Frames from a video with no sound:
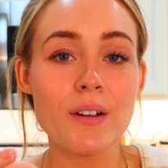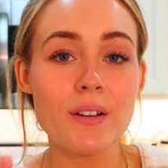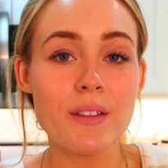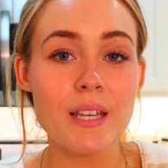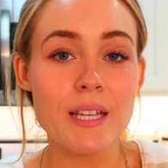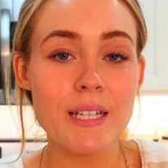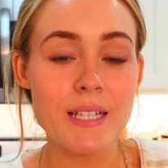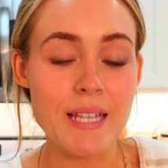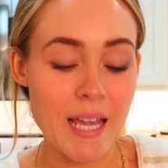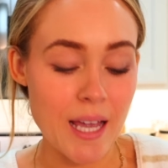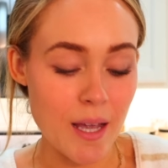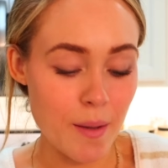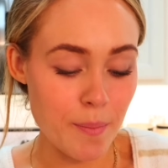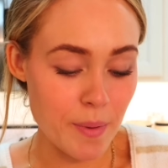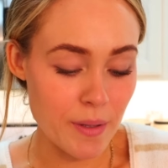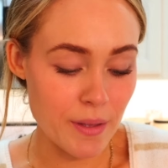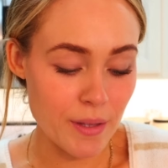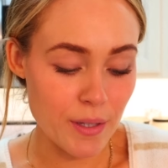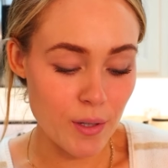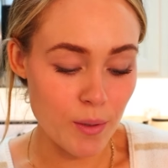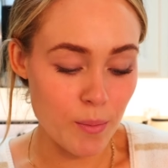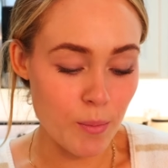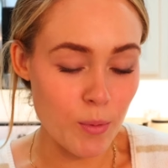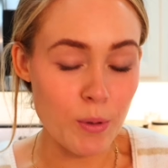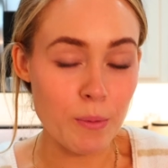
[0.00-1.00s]
they take up a
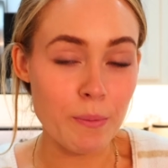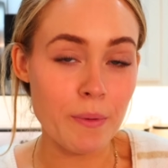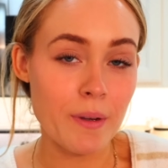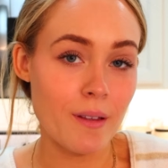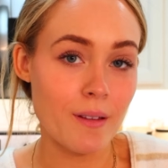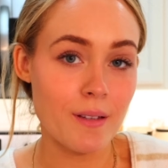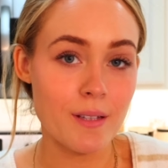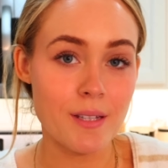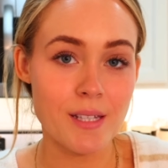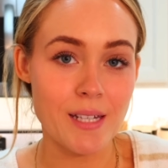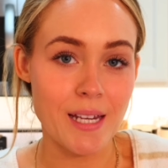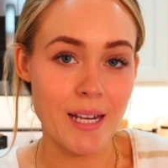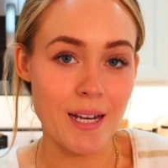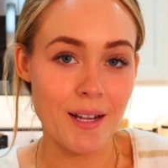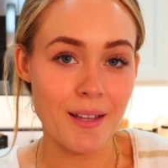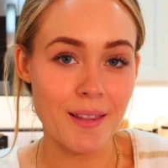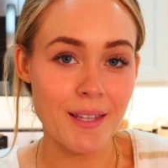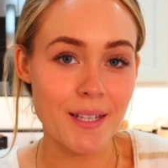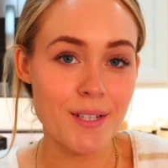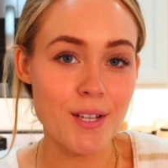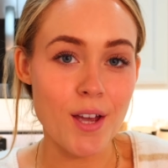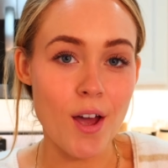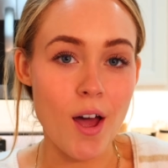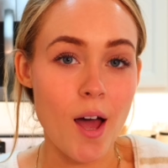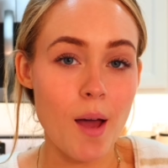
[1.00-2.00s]
little more real estate on the
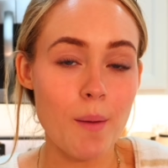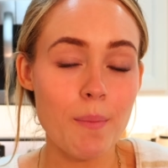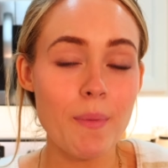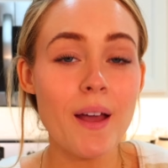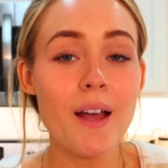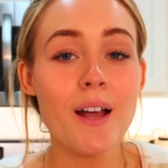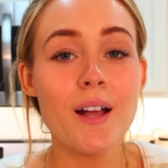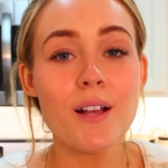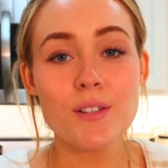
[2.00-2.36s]
top.